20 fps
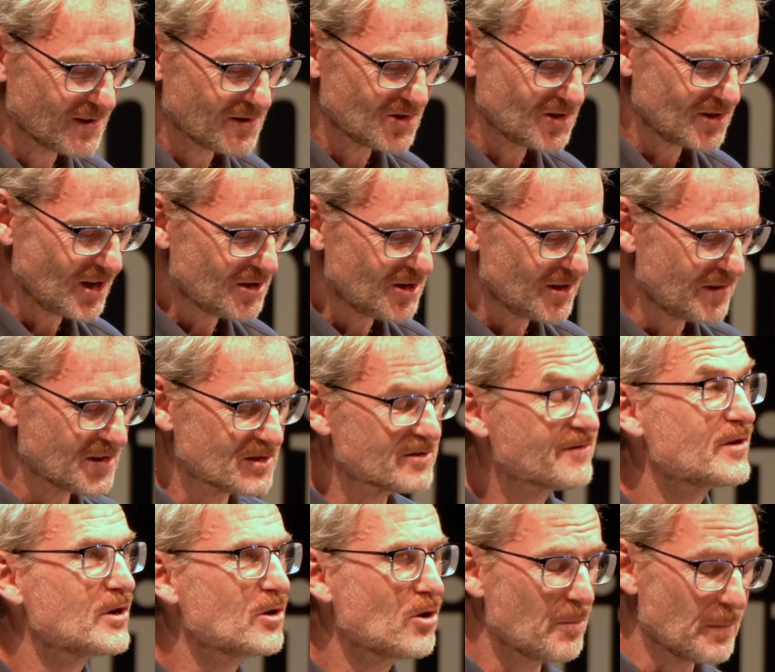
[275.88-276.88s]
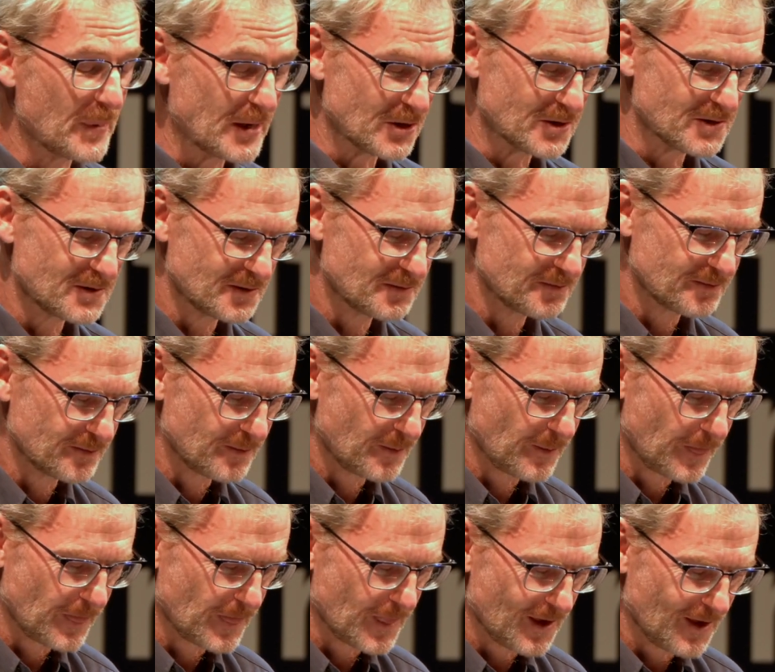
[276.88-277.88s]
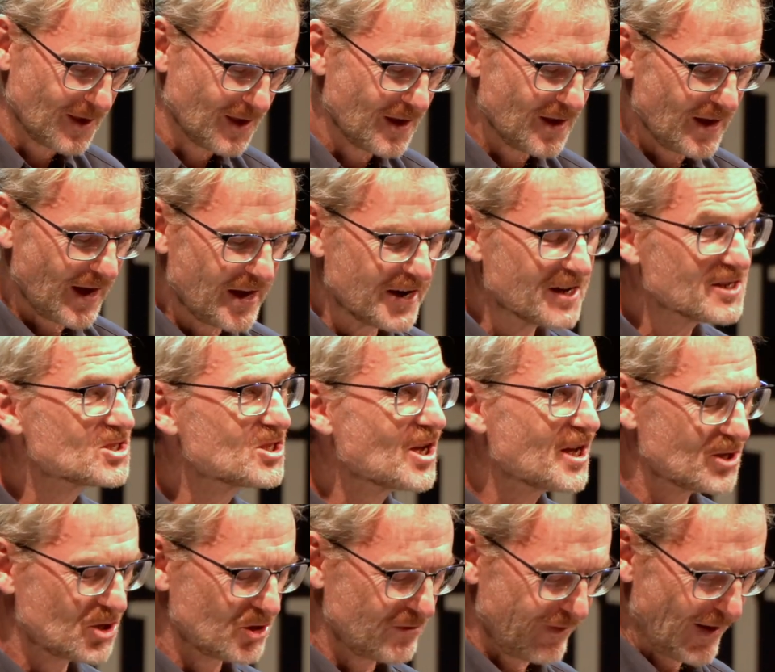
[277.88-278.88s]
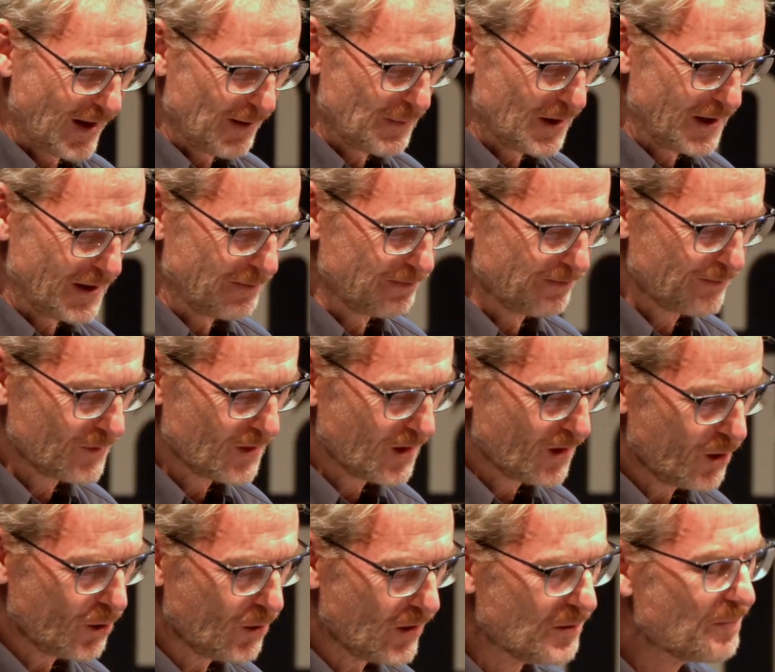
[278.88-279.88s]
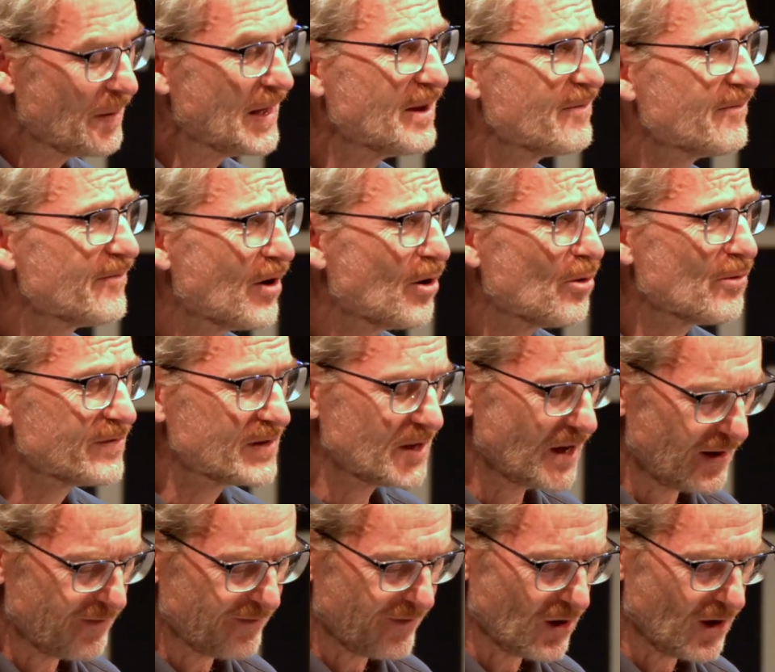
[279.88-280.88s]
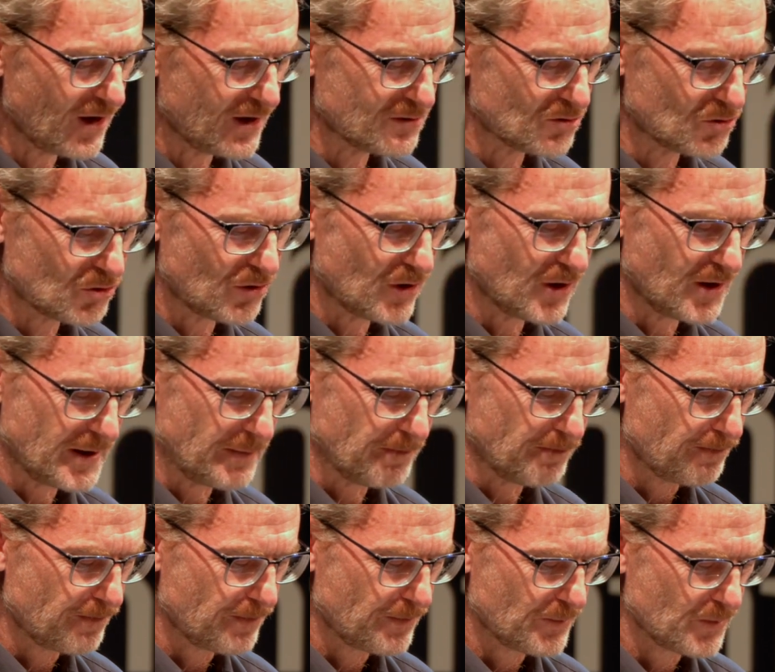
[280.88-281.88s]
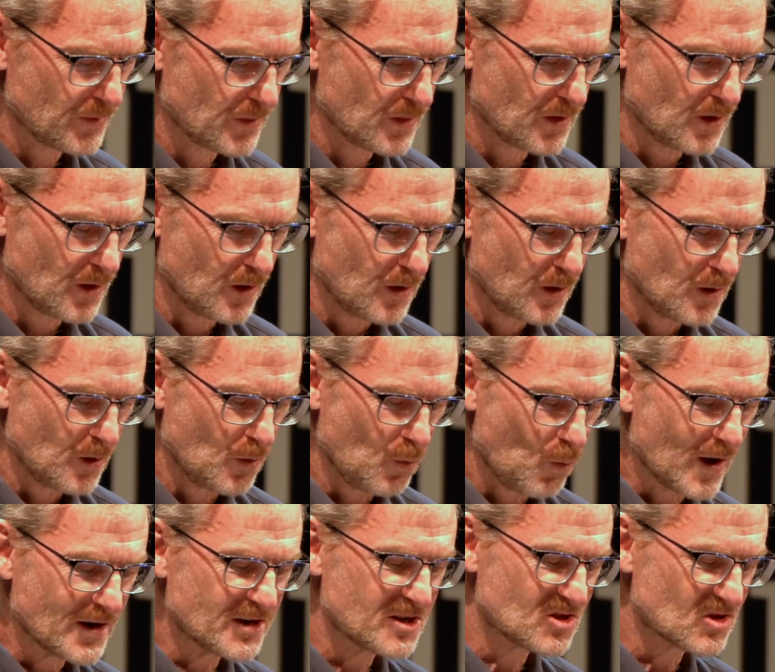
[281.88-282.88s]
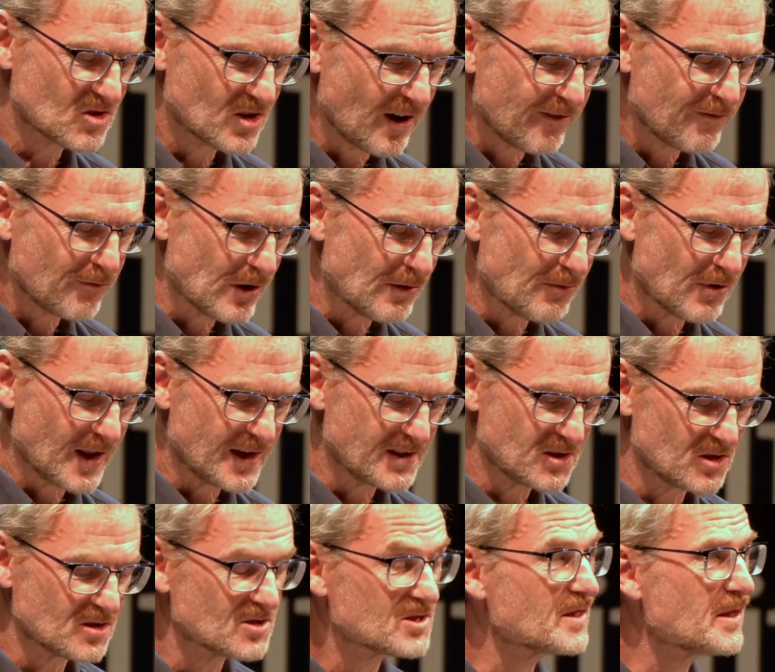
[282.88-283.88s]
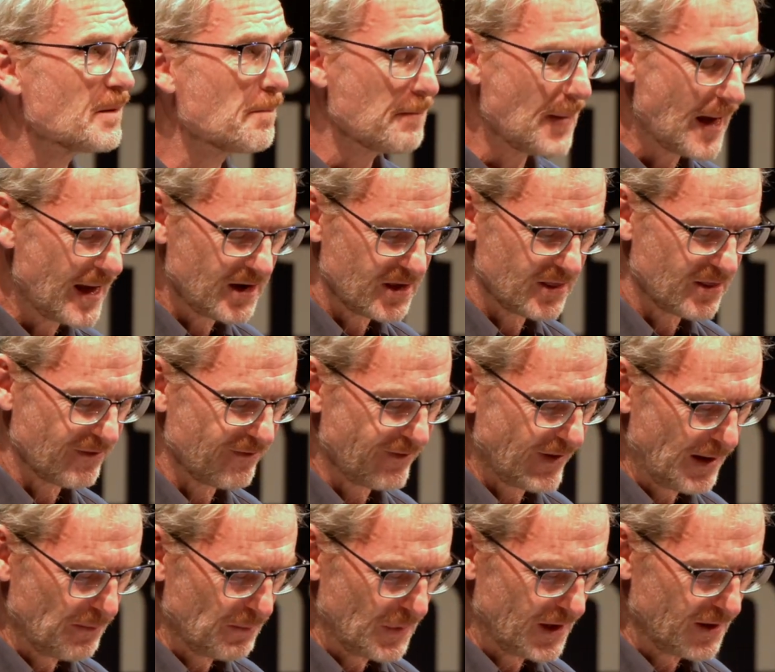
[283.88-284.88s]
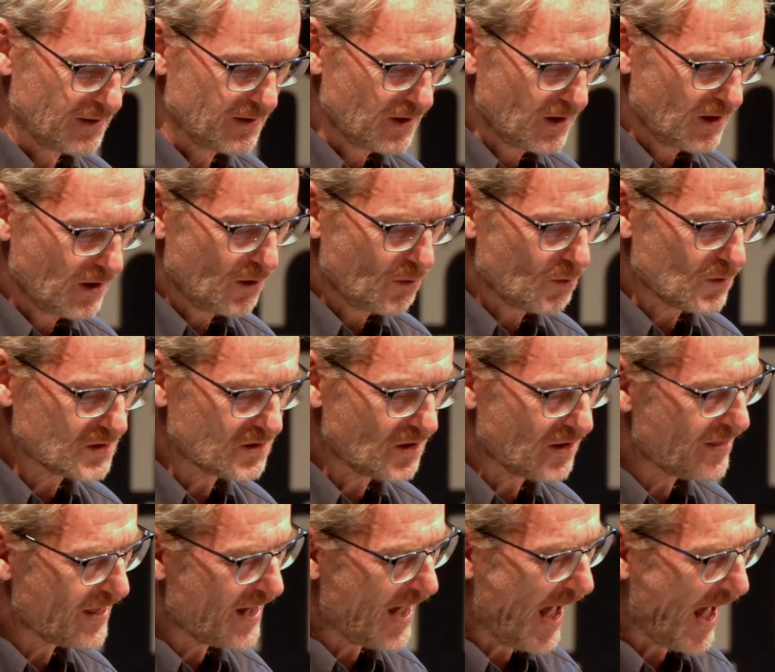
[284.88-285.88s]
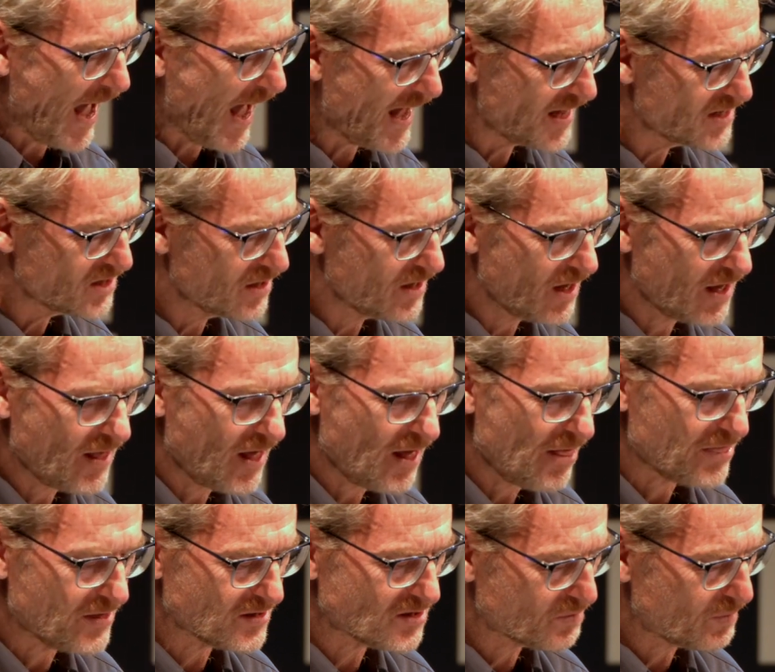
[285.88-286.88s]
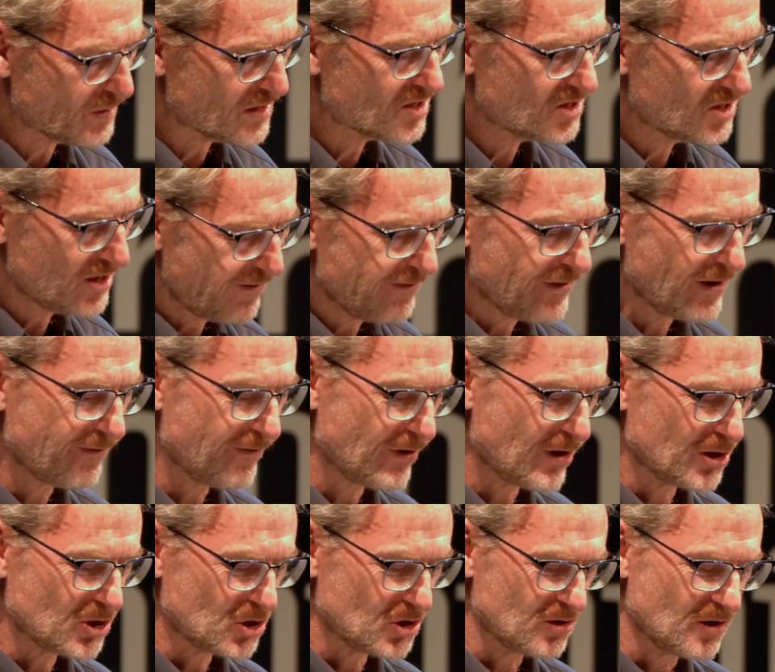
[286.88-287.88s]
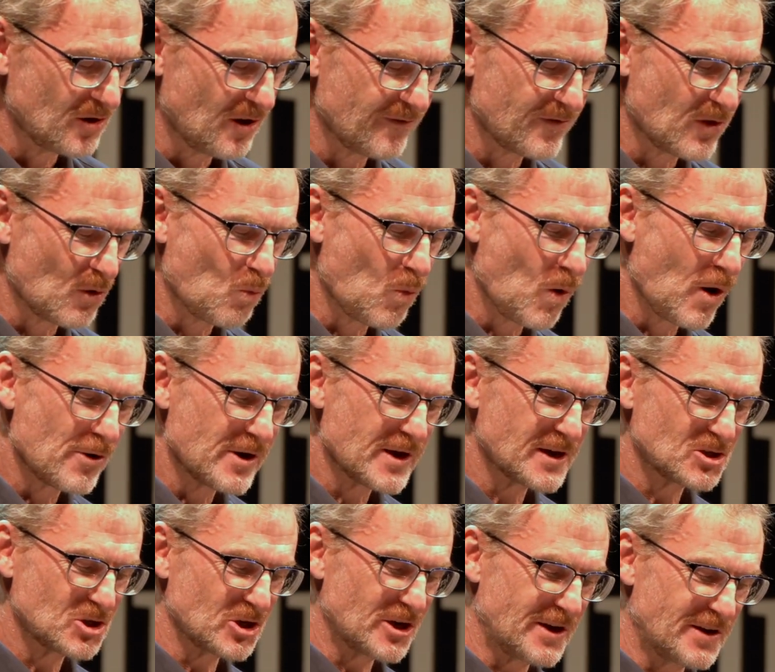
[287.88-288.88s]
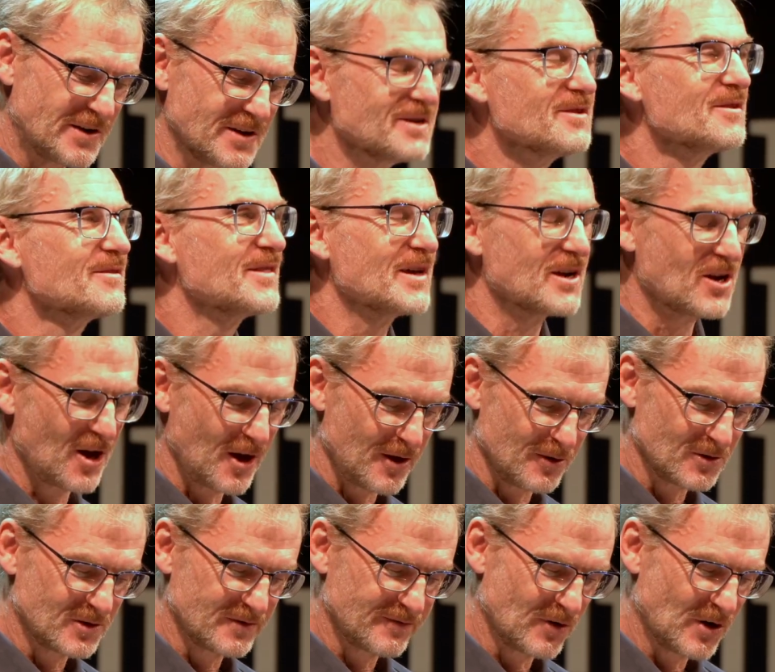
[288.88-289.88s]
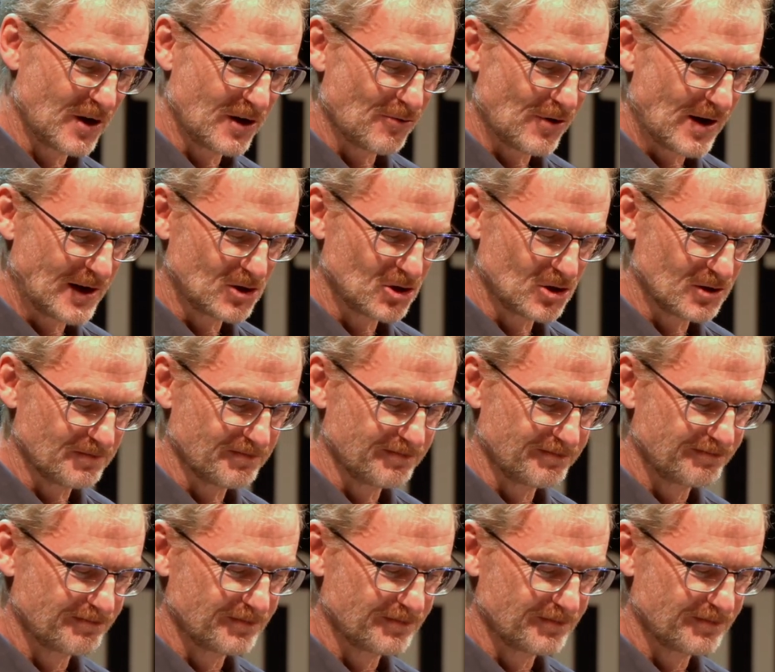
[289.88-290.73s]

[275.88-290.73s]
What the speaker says: studied this phenomenon in a Dutch family who had been involved in violent crime. One discovery relating to the men in the family was that they had the specific version of the warrior gene that codes for aggression.